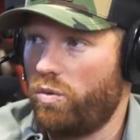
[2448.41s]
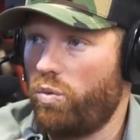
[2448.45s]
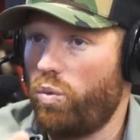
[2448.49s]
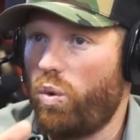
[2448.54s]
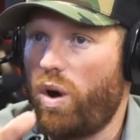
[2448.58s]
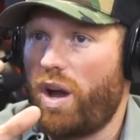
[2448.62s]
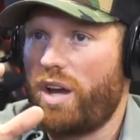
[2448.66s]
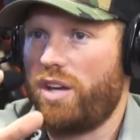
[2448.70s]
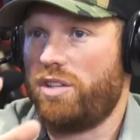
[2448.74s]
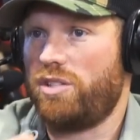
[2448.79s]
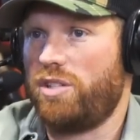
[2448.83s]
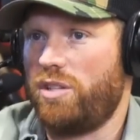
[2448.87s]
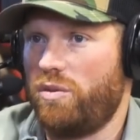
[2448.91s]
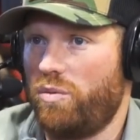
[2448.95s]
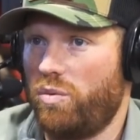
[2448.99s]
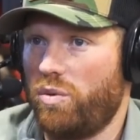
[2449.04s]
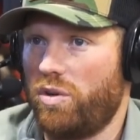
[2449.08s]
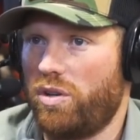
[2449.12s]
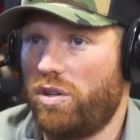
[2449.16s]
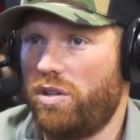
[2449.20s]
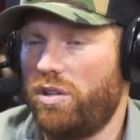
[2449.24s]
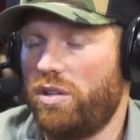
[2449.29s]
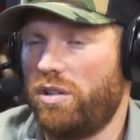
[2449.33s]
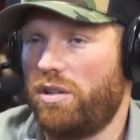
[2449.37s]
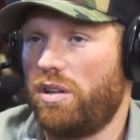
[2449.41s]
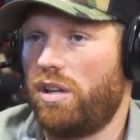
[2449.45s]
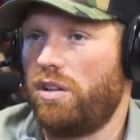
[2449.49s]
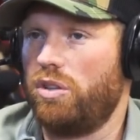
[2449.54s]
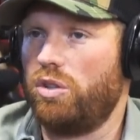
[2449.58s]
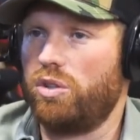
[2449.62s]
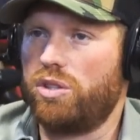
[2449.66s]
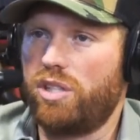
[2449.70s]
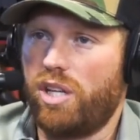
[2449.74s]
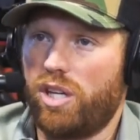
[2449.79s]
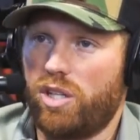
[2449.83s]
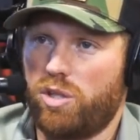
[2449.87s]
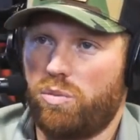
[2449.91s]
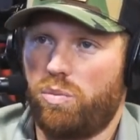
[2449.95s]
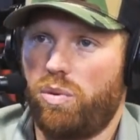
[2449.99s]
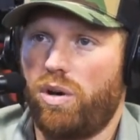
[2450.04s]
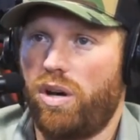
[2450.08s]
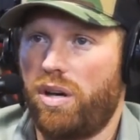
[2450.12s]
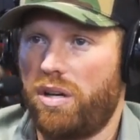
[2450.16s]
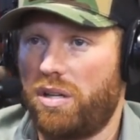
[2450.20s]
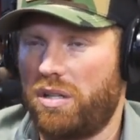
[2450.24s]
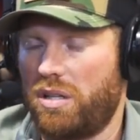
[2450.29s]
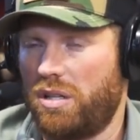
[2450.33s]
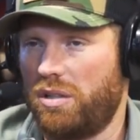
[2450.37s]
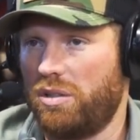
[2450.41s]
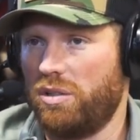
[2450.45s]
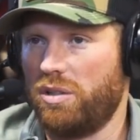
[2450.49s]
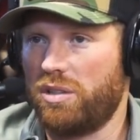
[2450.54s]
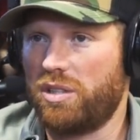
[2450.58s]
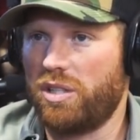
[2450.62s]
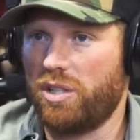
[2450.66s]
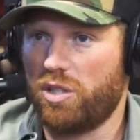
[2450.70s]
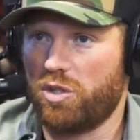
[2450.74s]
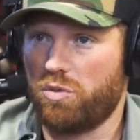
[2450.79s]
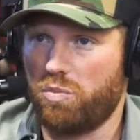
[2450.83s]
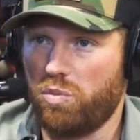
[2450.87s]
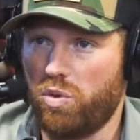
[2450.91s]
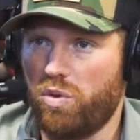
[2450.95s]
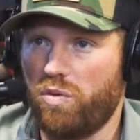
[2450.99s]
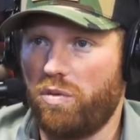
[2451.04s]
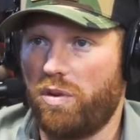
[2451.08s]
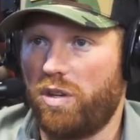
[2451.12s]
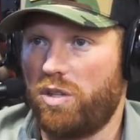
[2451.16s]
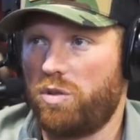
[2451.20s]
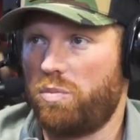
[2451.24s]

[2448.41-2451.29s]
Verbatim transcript: Why does mm-hmm. he work good? And I looked at his body and I looked at his movement,